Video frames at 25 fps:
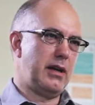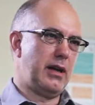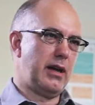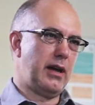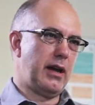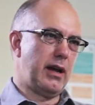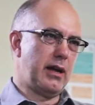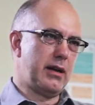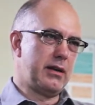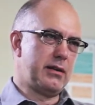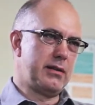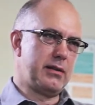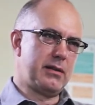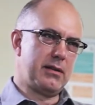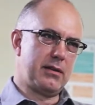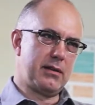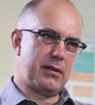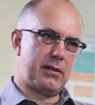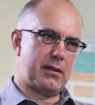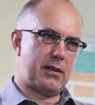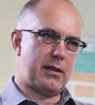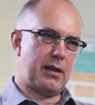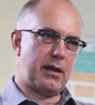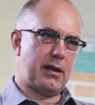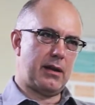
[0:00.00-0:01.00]
And
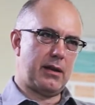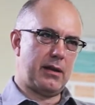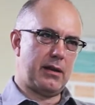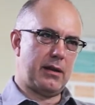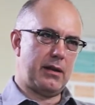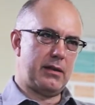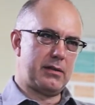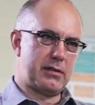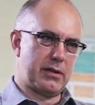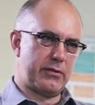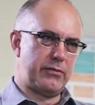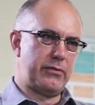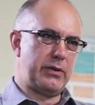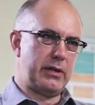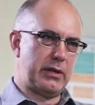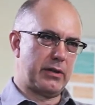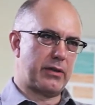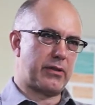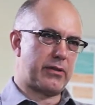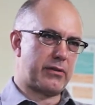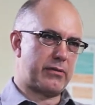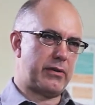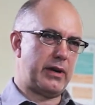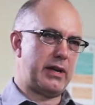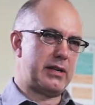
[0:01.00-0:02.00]
that is a real
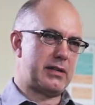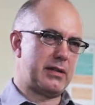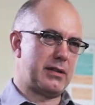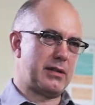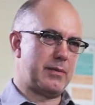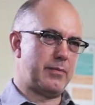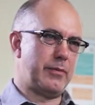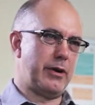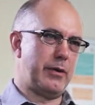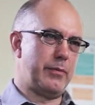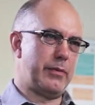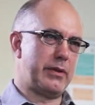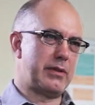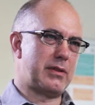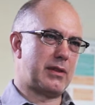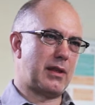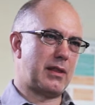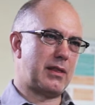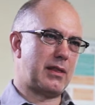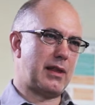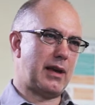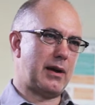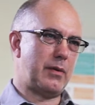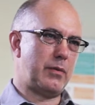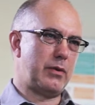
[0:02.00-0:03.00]
threat at the moment,
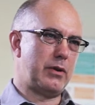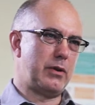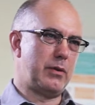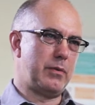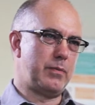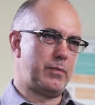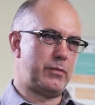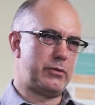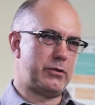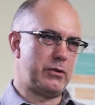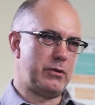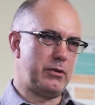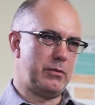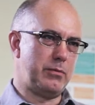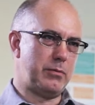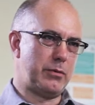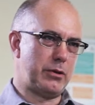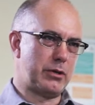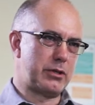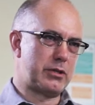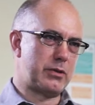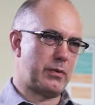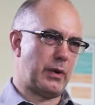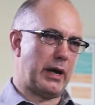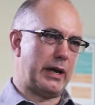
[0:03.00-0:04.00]
that will do more
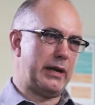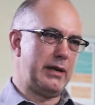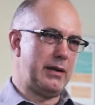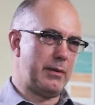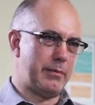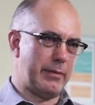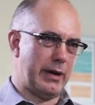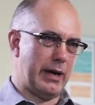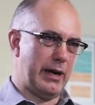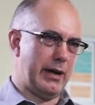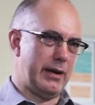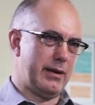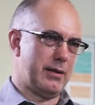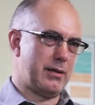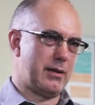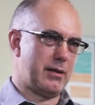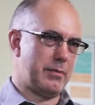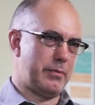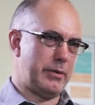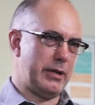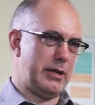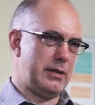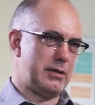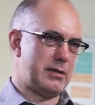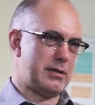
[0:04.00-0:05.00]
to undermine the
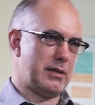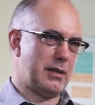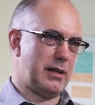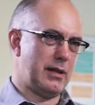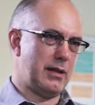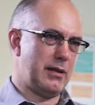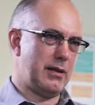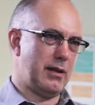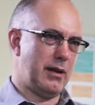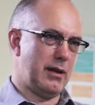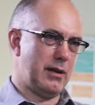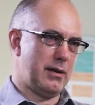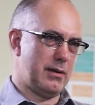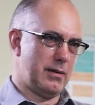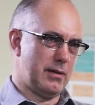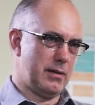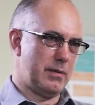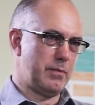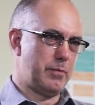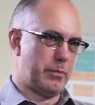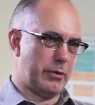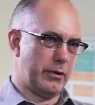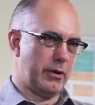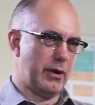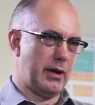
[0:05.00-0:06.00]
peace in
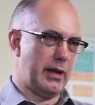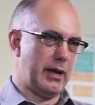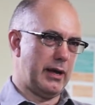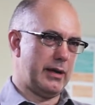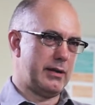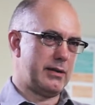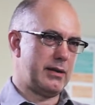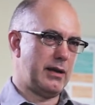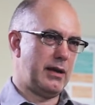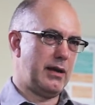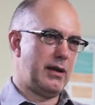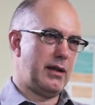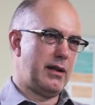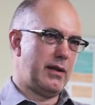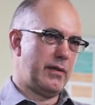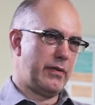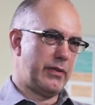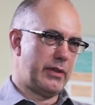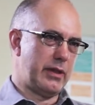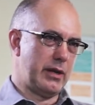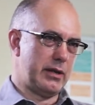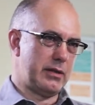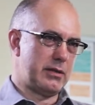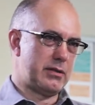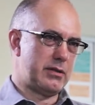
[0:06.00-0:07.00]
Puntland
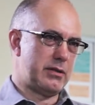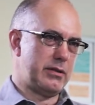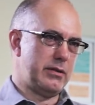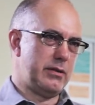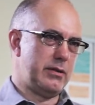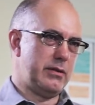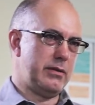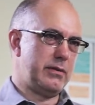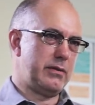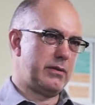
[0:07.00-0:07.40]
than to